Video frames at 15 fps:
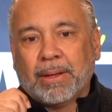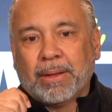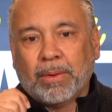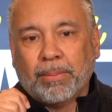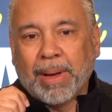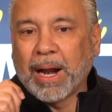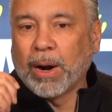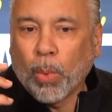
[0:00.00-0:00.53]

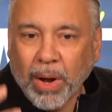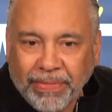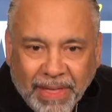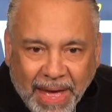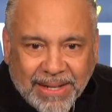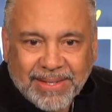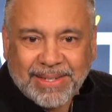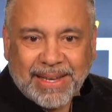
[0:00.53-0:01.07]
No matter what
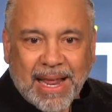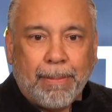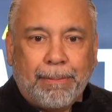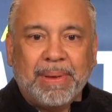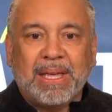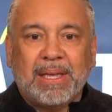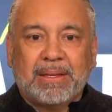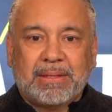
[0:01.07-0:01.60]
that step
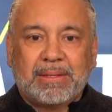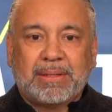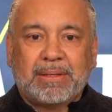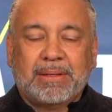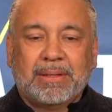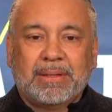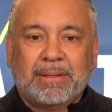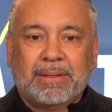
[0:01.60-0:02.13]
is,
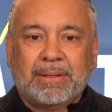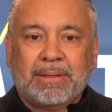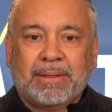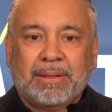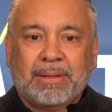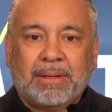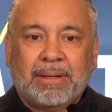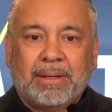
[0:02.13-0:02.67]

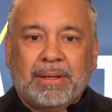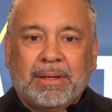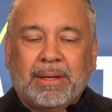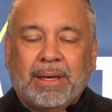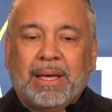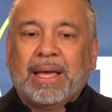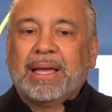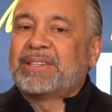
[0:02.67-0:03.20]

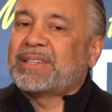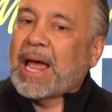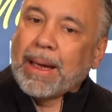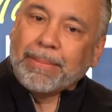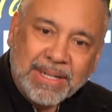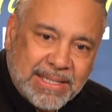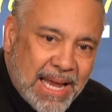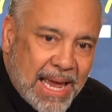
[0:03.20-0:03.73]
it's time
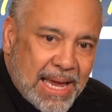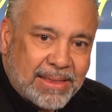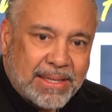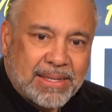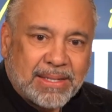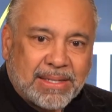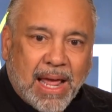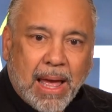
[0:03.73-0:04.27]
to take the
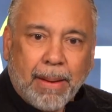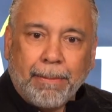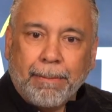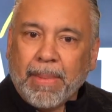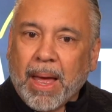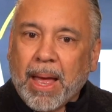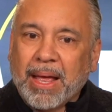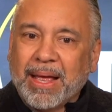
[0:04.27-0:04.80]

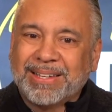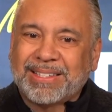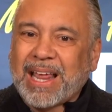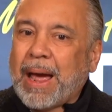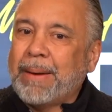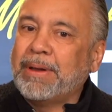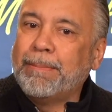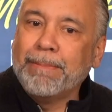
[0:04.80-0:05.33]
step. It's
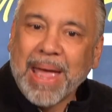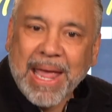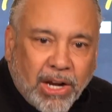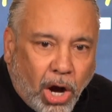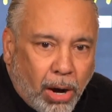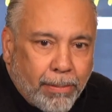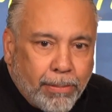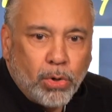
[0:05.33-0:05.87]
time to make
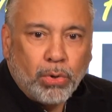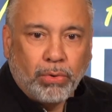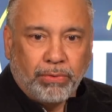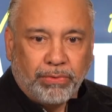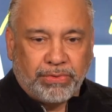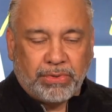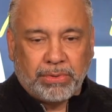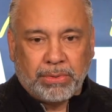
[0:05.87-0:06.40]
our
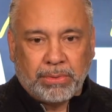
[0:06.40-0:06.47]
moves.